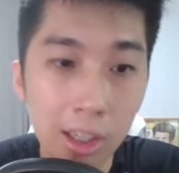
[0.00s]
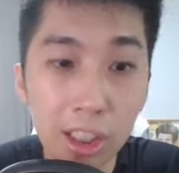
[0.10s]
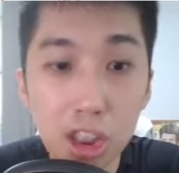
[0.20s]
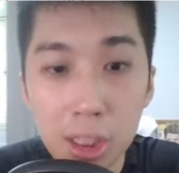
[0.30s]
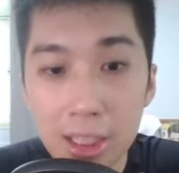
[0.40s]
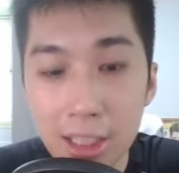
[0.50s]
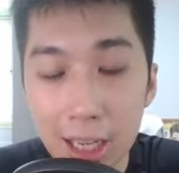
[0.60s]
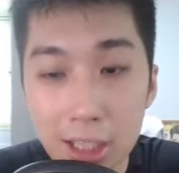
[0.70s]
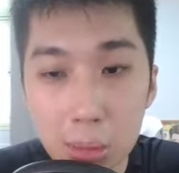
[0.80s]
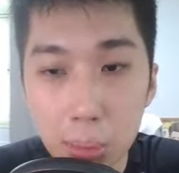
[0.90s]
Kitchen is
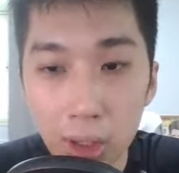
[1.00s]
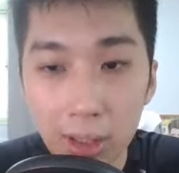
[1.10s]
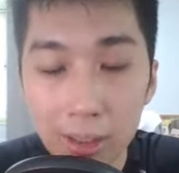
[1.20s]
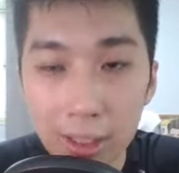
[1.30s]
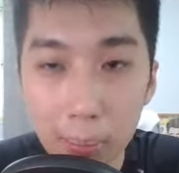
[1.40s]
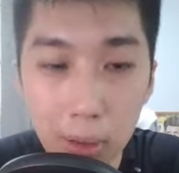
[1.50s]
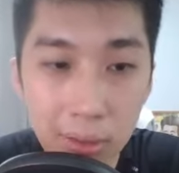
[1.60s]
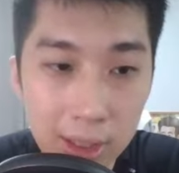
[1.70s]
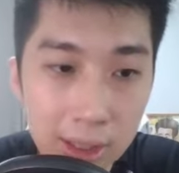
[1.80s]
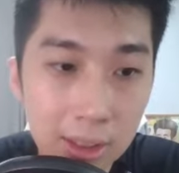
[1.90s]
slightly smaller than the
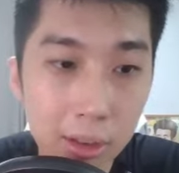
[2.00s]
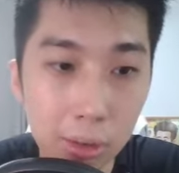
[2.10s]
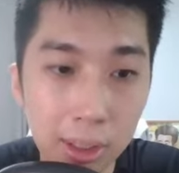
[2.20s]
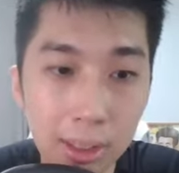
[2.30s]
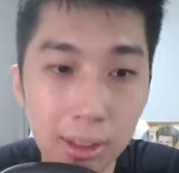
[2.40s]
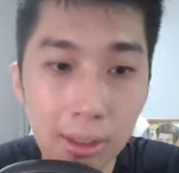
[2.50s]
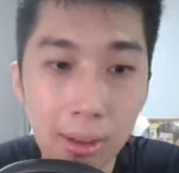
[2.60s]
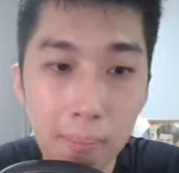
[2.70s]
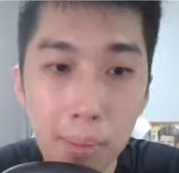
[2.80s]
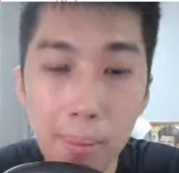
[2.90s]
previous unit,
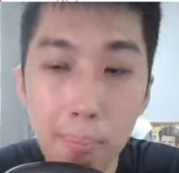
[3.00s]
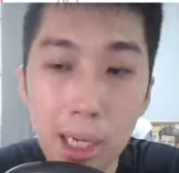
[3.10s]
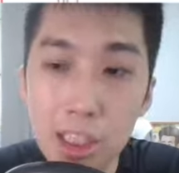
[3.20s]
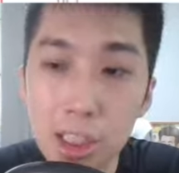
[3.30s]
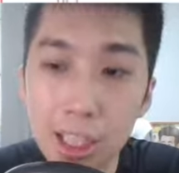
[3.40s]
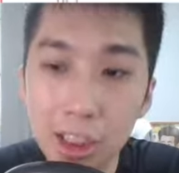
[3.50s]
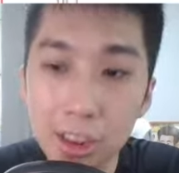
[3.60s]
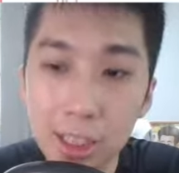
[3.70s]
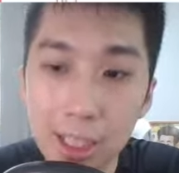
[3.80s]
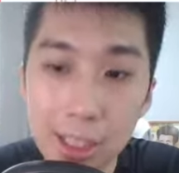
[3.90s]
but much larger
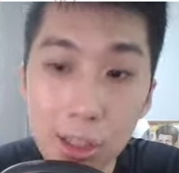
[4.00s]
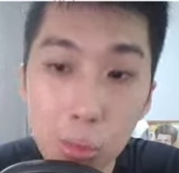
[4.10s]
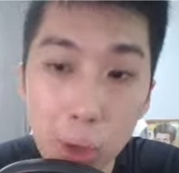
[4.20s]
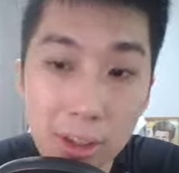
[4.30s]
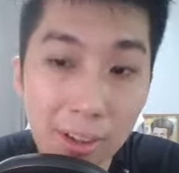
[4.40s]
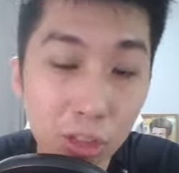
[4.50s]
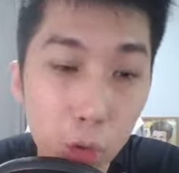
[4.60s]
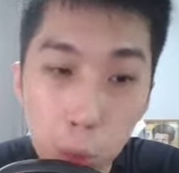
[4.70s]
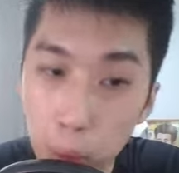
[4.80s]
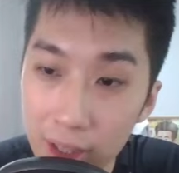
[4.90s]
study where you have
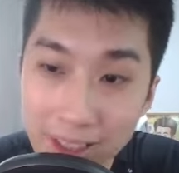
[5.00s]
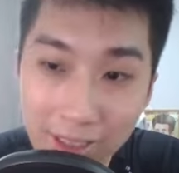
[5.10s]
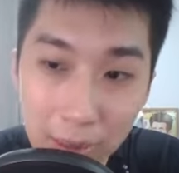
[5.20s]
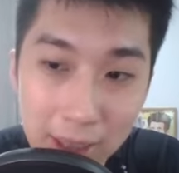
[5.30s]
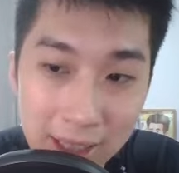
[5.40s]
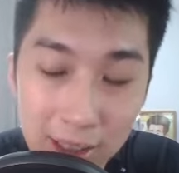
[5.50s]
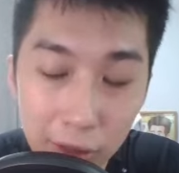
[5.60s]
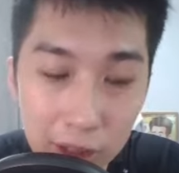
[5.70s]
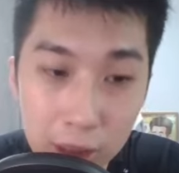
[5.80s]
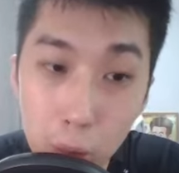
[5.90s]
2.7 meters now
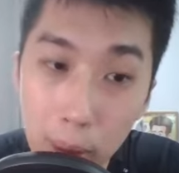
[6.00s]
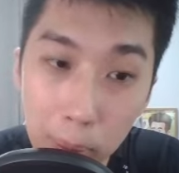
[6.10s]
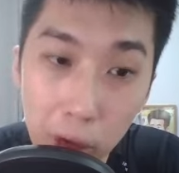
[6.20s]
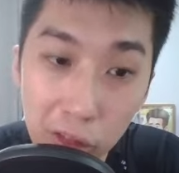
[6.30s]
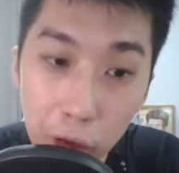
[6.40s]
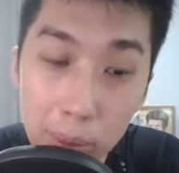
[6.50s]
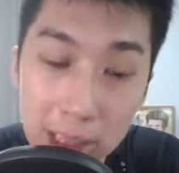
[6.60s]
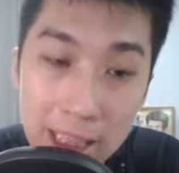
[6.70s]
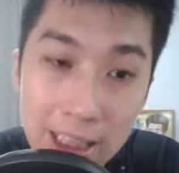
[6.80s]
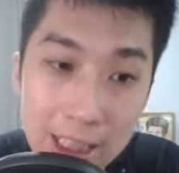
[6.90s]
versus 1.4
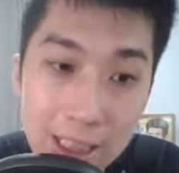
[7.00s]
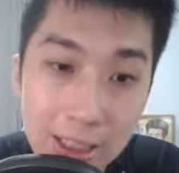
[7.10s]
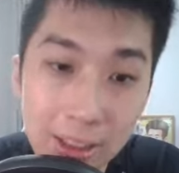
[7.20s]
meters.